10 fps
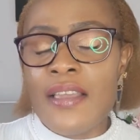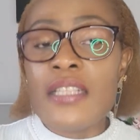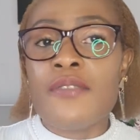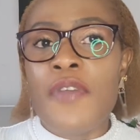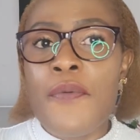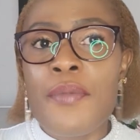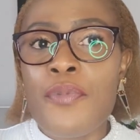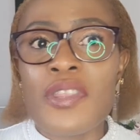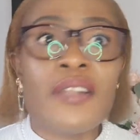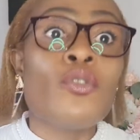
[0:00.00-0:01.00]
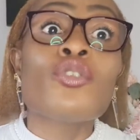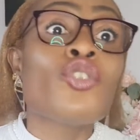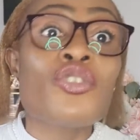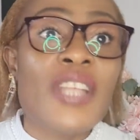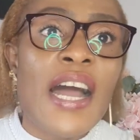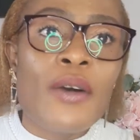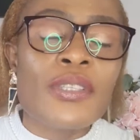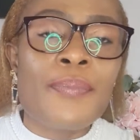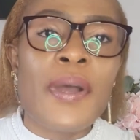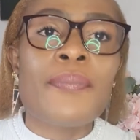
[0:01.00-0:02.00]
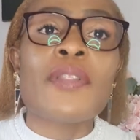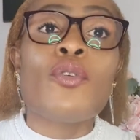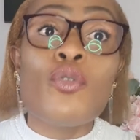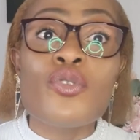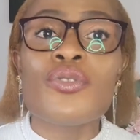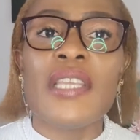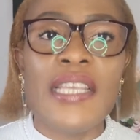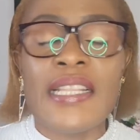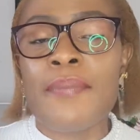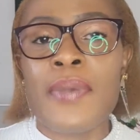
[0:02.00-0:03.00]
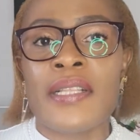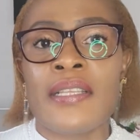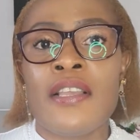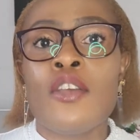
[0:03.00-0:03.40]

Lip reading: It's very important, not just the outer part, but also the inner part.